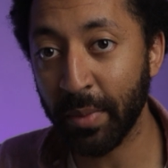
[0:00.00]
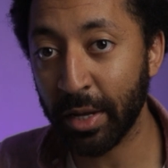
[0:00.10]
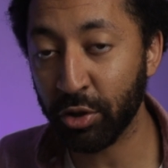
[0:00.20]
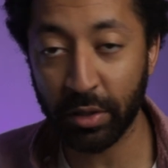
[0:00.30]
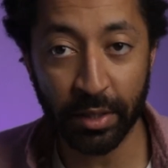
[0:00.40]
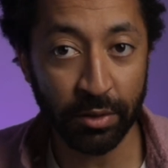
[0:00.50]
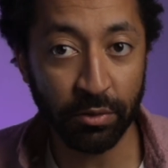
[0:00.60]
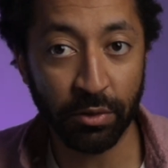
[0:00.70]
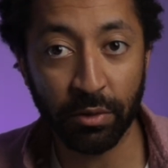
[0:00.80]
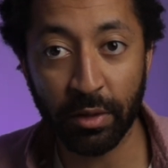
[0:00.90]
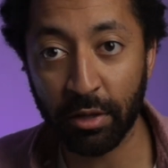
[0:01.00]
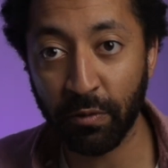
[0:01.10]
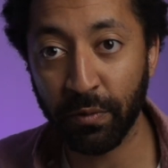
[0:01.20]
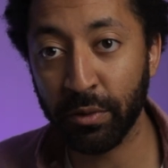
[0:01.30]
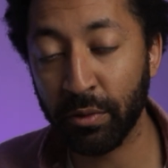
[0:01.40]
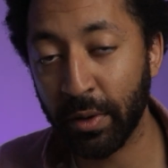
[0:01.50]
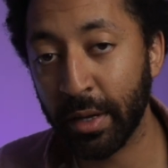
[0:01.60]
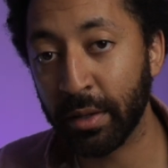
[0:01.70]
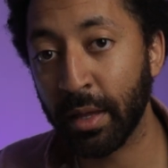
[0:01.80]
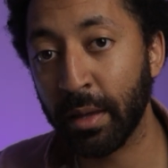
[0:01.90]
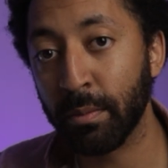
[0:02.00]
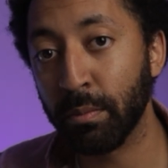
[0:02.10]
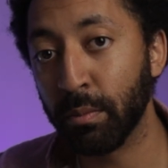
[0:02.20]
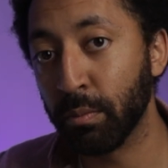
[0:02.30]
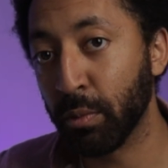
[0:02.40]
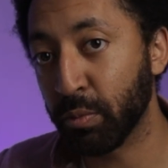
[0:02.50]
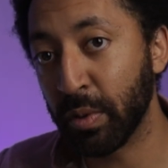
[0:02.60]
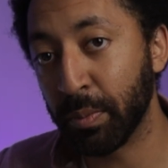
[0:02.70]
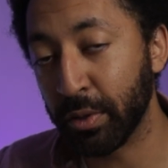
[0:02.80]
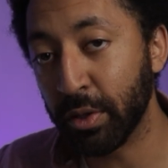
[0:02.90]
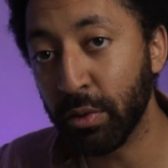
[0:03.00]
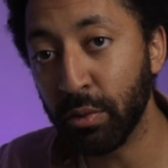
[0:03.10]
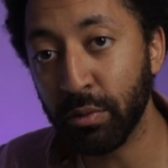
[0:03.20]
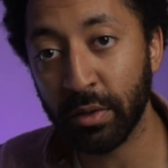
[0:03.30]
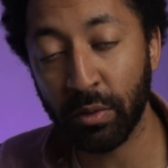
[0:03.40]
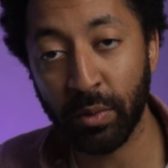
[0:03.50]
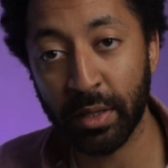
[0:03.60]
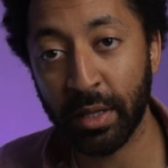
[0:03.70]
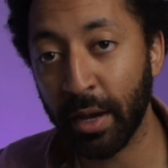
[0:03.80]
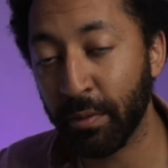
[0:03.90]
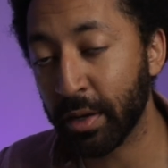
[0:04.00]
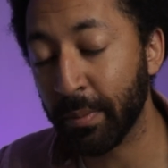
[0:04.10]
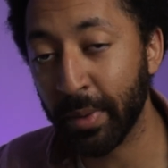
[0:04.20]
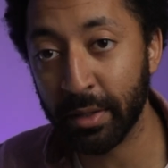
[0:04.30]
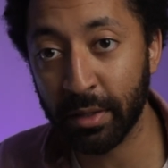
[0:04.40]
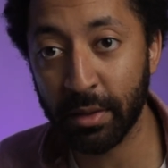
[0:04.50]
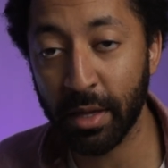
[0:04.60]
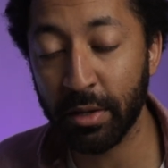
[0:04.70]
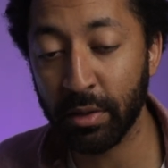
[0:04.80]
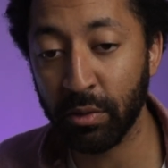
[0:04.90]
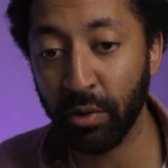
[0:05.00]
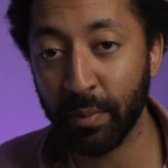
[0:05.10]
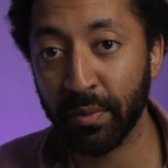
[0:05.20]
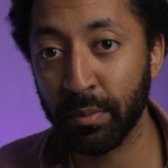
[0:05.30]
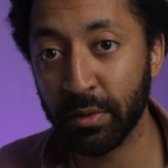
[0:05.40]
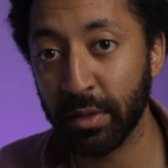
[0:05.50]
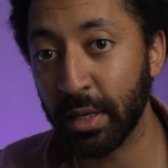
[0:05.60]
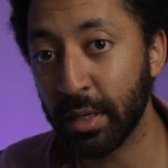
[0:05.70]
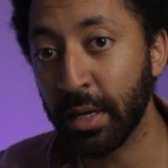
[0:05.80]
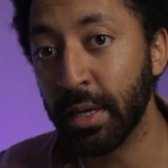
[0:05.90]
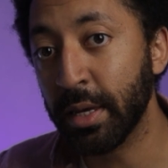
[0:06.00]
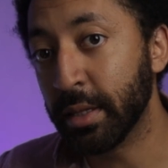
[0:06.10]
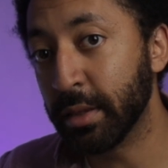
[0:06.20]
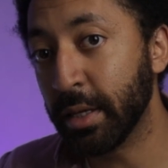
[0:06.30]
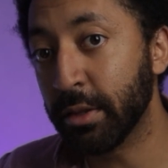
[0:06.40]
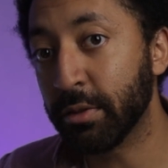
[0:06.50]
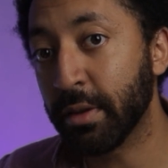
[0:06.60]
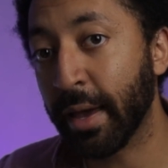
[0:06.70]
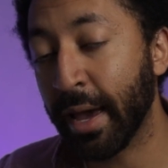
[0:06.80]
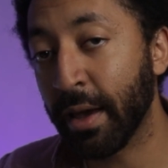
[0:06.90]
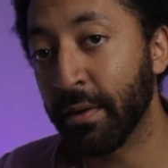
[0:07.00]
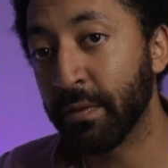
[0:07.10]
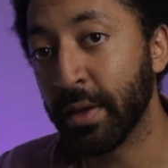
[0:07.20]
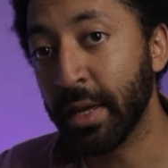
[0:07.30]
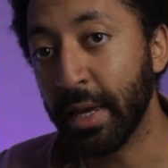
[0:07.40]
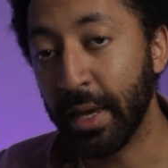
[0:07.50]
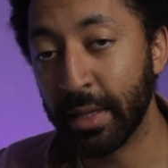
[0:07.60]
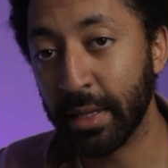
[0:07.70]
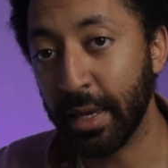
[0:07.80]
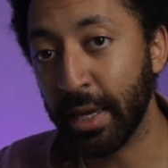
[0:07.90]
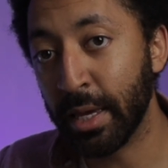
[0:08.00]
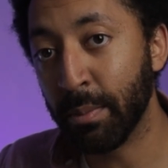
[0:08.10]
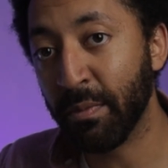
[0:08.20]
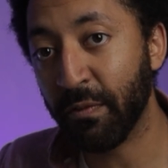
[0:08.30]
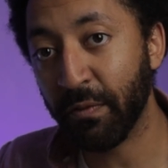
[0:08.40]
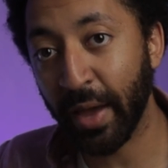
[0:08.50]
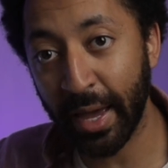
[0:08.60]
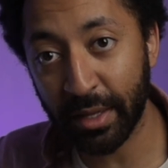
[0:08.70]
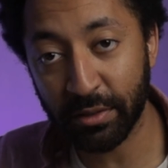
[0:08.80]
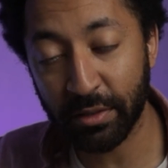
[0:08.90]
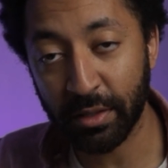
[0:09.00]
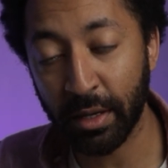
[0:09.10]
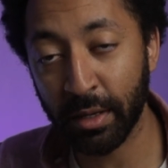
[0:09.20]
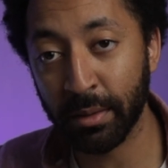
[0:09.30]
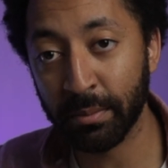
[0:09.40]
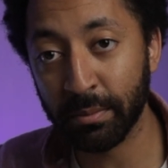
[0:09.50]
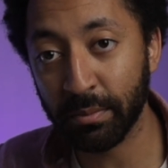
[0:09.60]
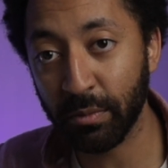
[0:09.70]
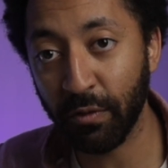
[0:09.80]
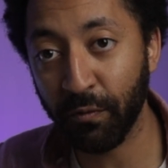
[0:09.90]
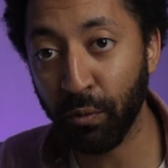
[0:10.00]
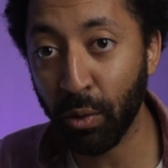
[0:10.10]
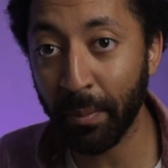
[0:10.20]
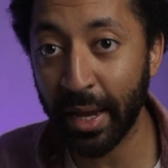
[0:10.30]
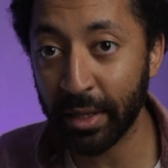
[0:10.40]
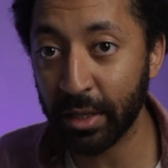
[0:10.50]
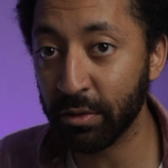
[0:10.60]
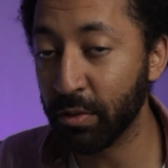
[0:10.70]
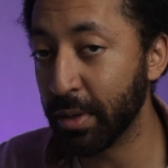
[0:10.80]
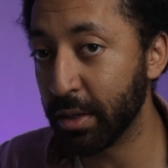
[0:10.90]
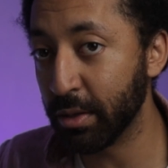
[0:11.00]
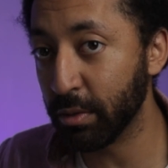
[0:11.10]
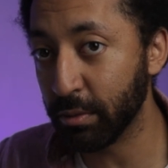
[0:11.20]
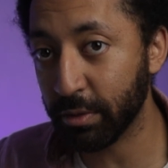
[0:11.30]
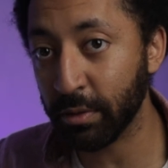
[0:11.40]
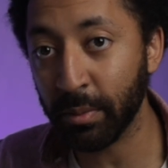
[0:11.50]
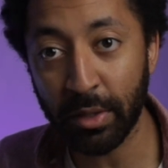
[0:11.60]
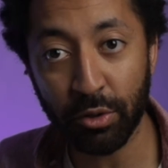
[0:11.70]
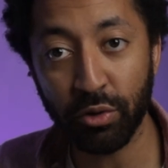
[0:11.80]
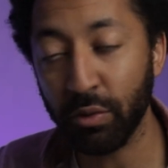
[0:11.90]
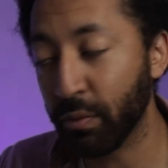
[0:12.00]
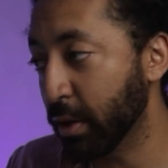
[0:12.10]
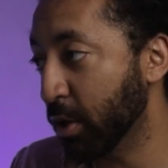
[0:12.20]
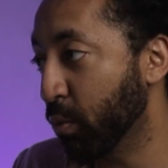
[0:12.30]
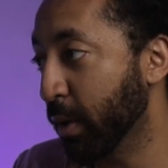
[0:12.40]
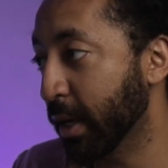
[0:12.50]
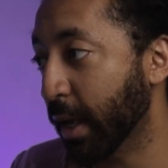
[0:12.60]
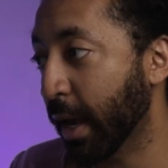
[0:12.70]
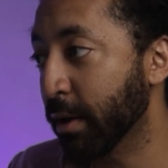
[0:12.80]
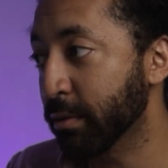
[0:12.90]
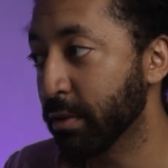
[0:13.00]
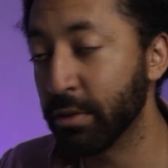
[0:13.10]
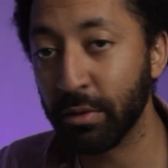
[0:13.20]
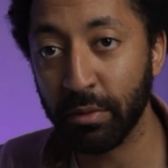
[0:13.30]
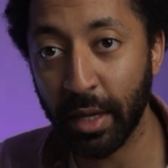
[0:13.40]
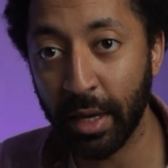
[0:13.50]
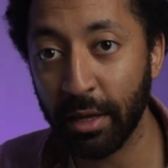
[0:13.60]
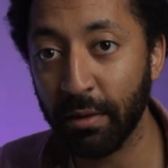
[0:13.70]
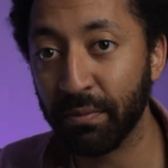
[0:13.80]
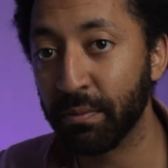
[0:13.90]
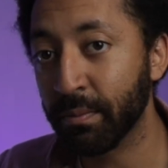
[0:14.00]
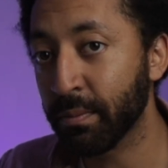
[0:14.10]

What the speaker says: of Magic Lantern that's floating around that most people use, and the one that I recommended that you can grab from Zeek, needs to have an MFAT formatting to be used. So I'm gonna show you really quick how to do that. If